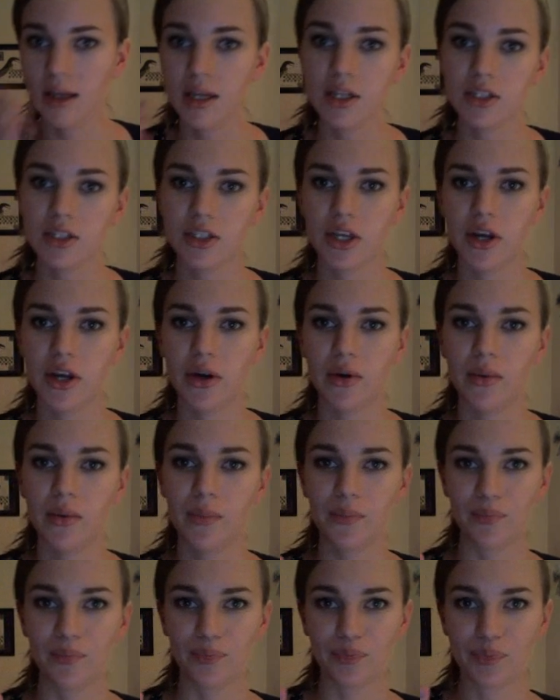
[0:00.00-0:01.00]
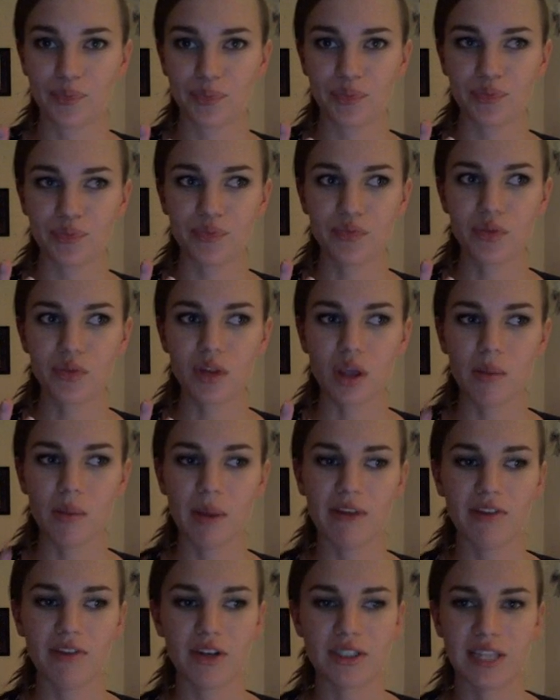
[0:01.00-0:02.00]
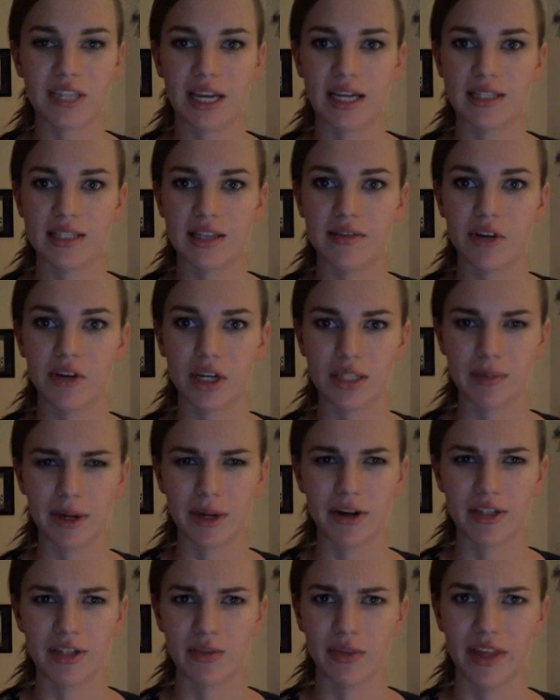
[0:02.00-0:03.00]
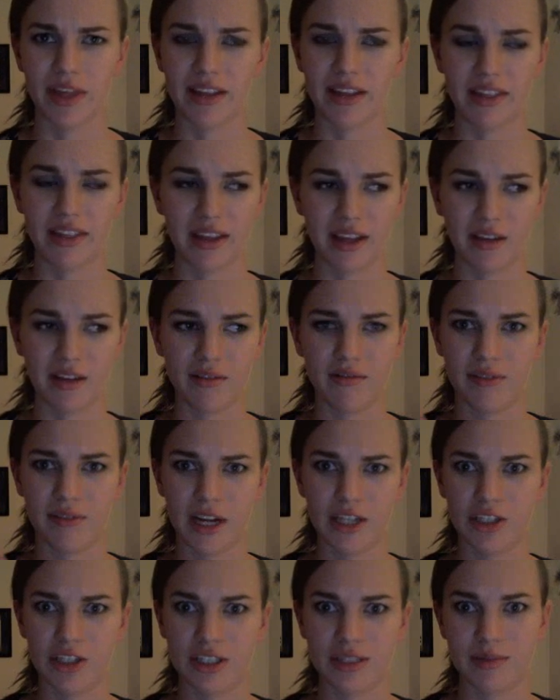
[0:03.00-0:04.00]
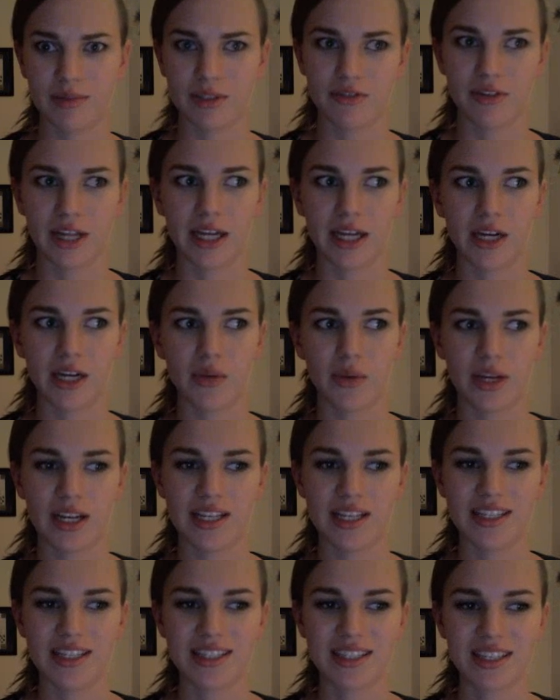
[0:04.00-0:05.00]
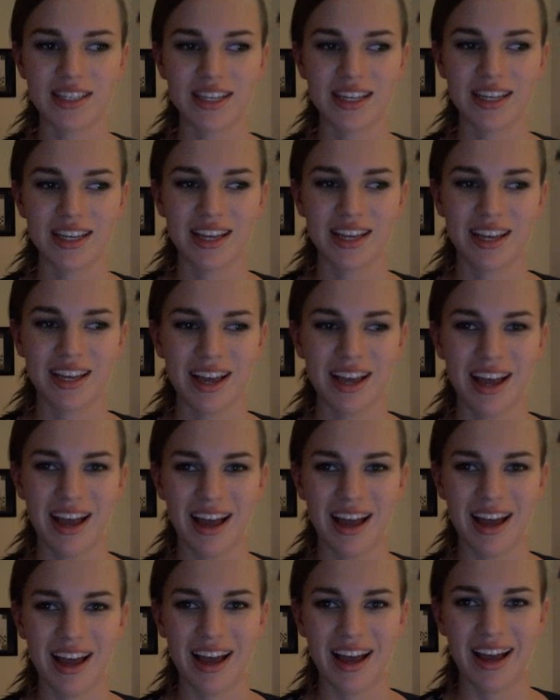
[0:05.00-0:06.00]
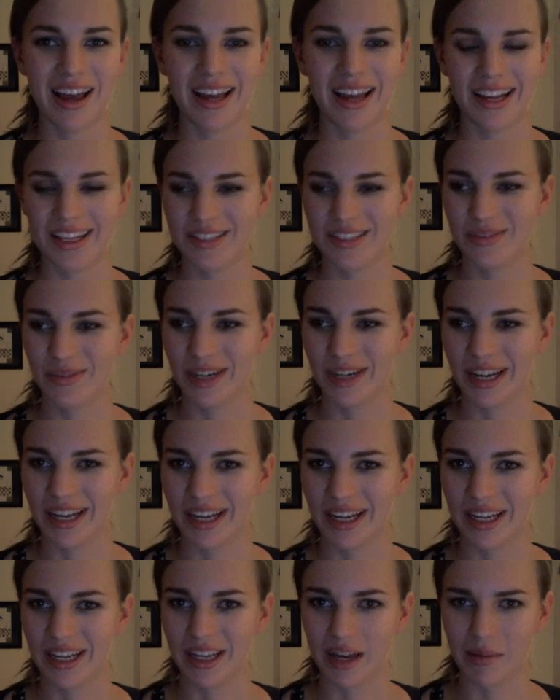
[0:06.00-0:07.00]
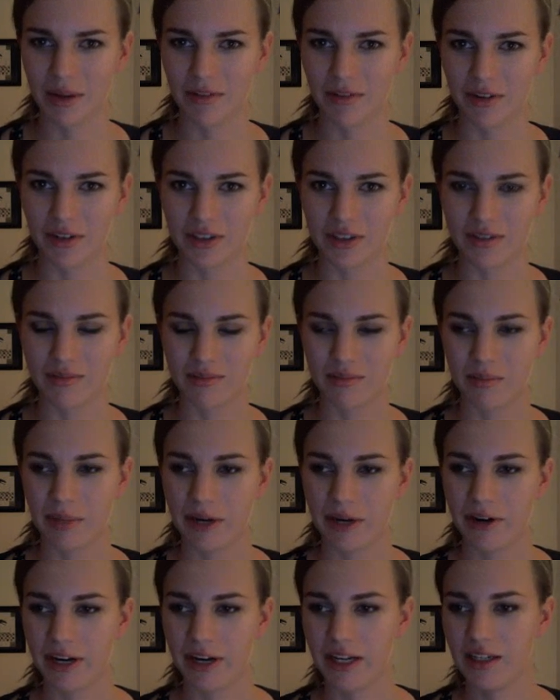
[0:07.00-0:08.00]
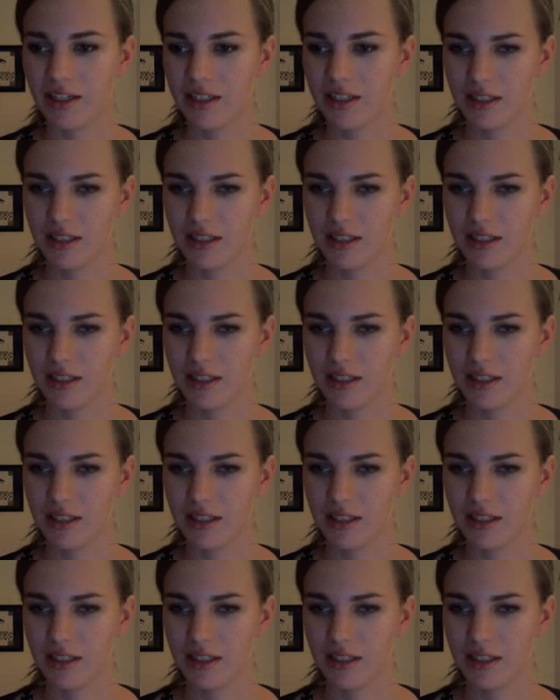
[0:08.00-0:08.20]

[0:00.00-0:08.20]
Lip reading: So my first, ever experience with anything vaginismus related was, when I got my first period.